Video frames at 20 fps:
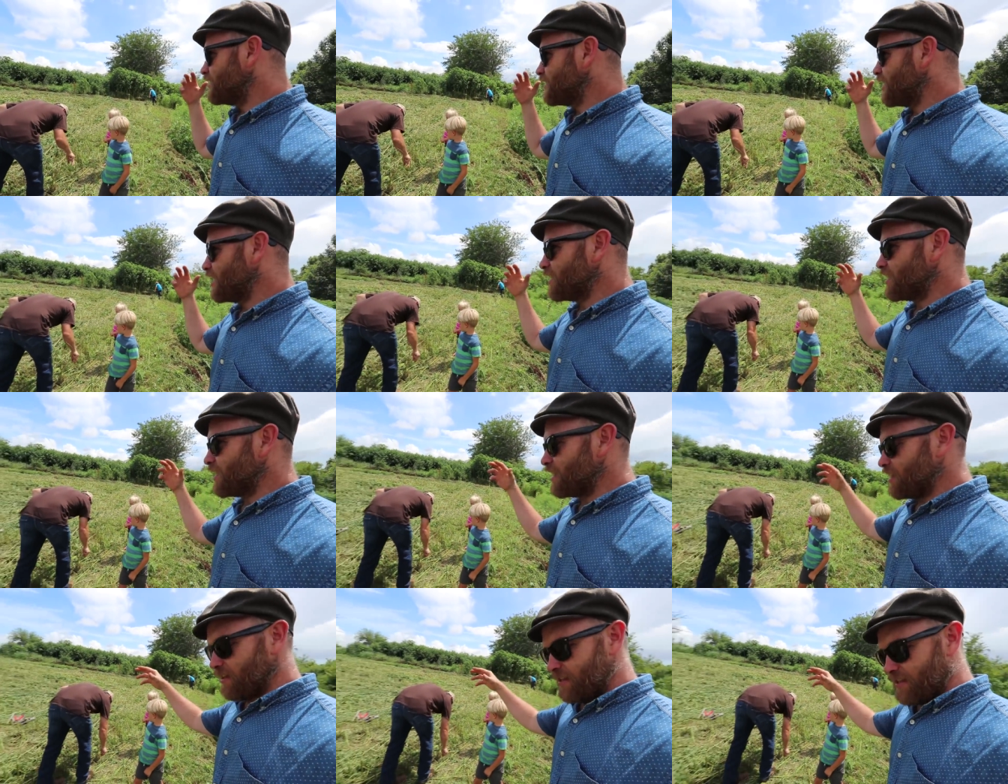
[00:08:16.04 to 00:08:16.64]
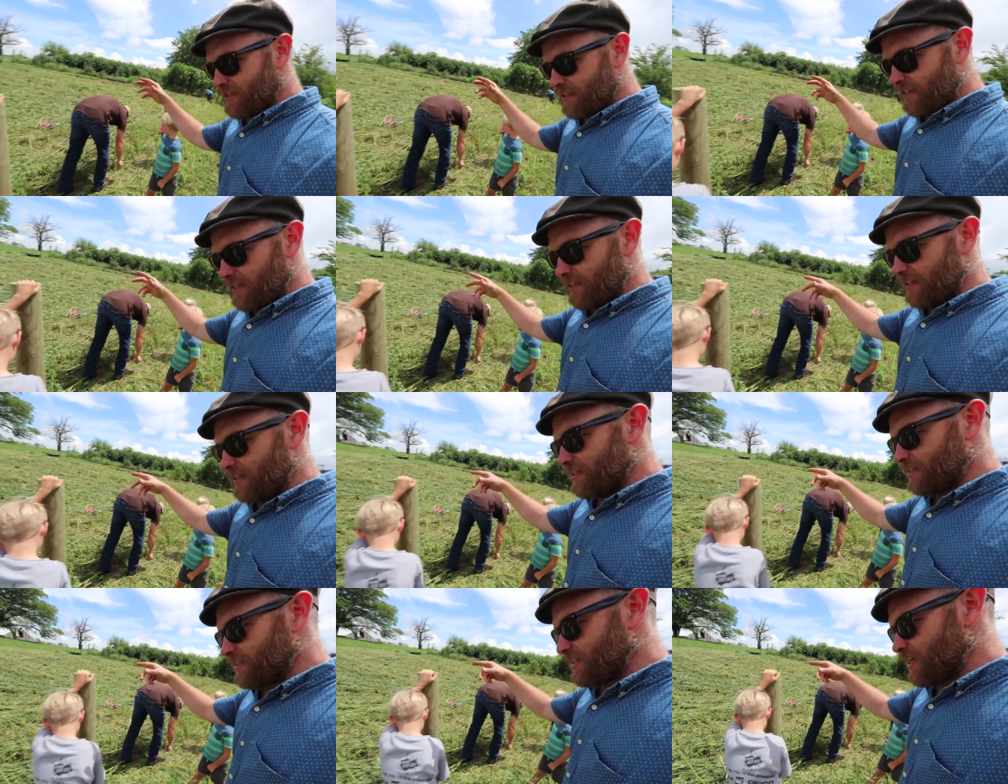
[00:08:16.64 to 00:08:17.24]
They're gonna
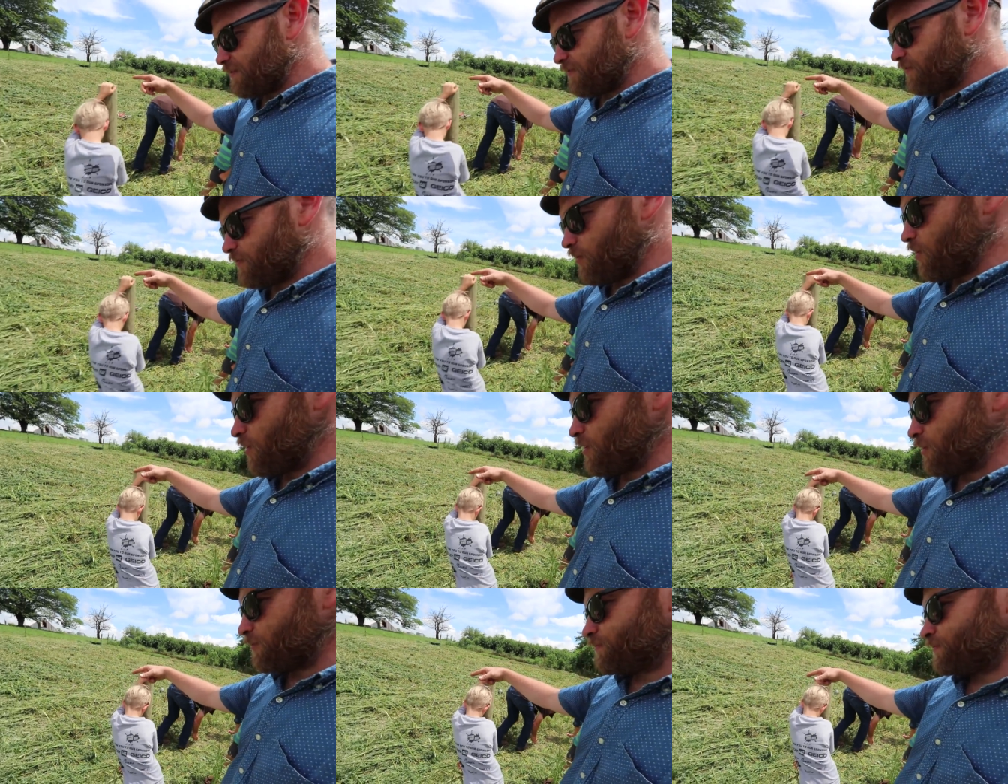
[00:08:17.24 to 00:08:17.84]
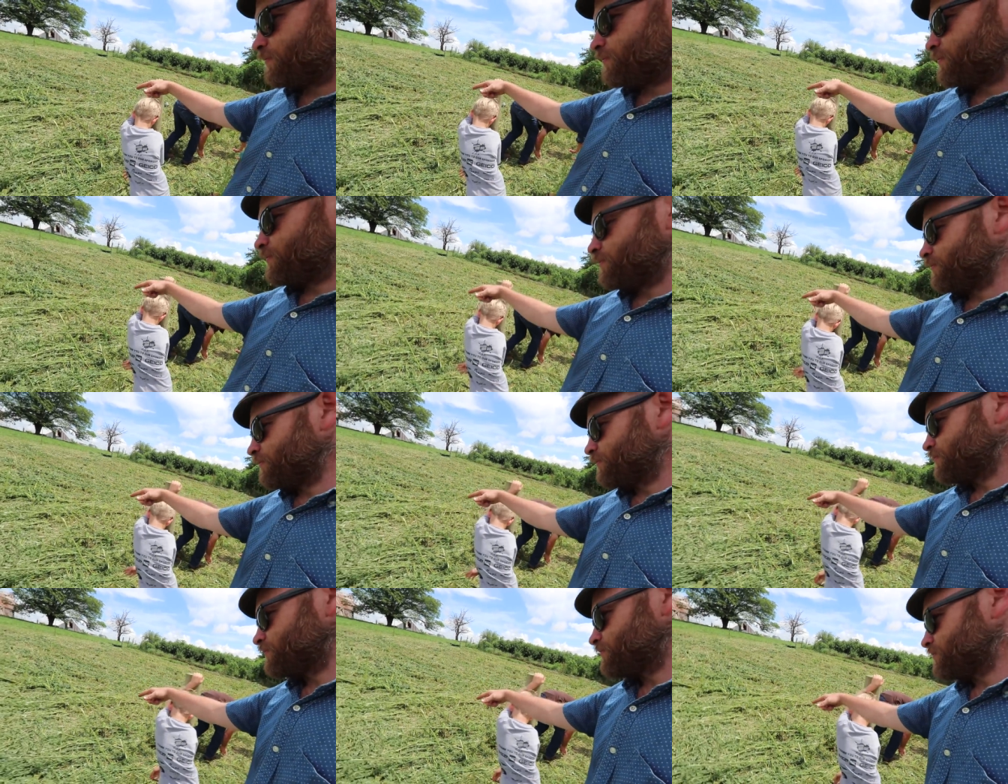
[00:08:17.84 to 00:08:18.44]
till this up for
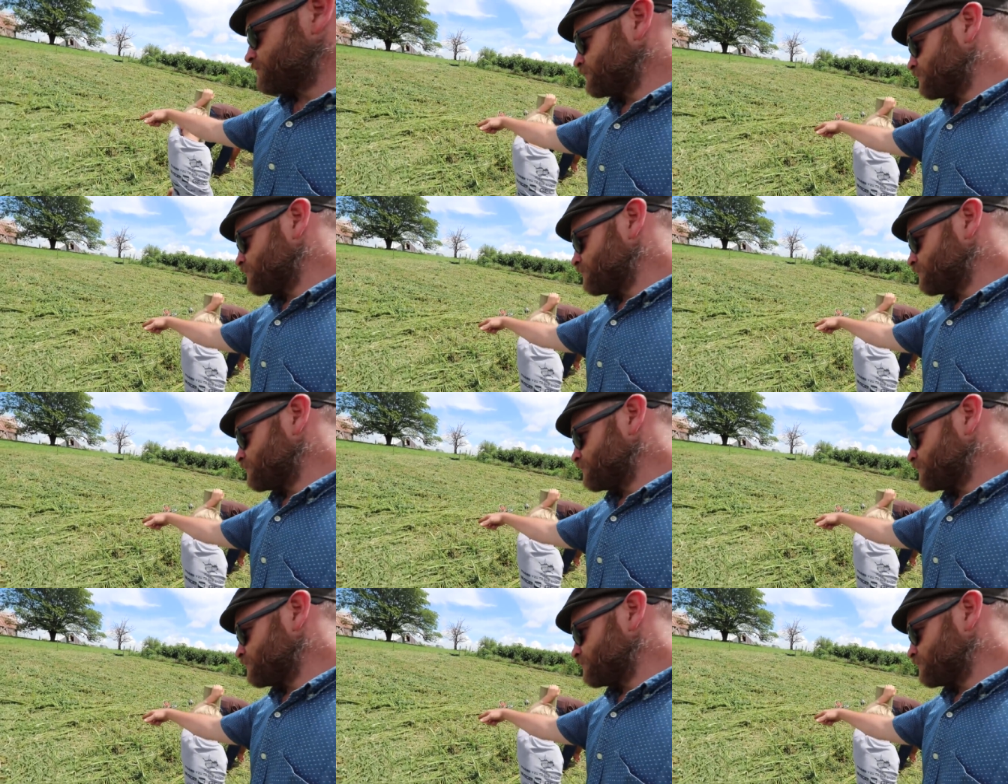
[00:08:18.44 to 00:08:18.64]
them,